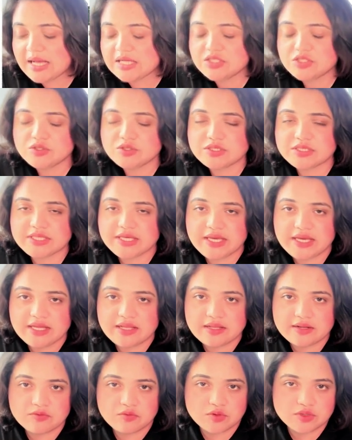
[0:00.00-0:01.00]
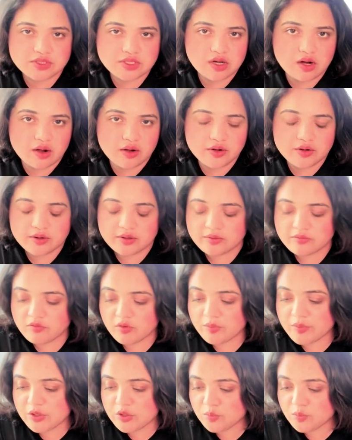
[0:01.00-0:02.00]
as you scale, it was harder
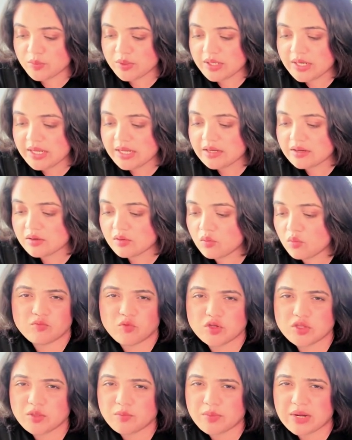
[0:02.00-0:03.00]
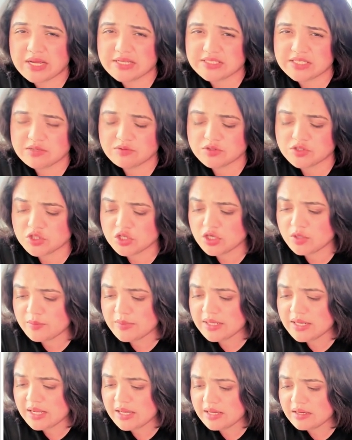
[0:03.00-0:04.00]
for me to predict what the pricing was going to
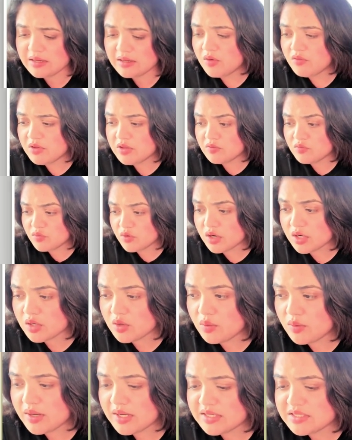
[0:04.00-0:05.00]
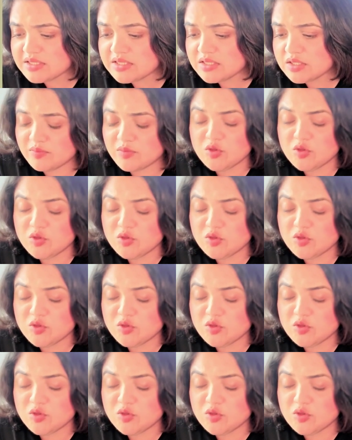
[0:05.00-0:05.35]
be like. But with WorkOS,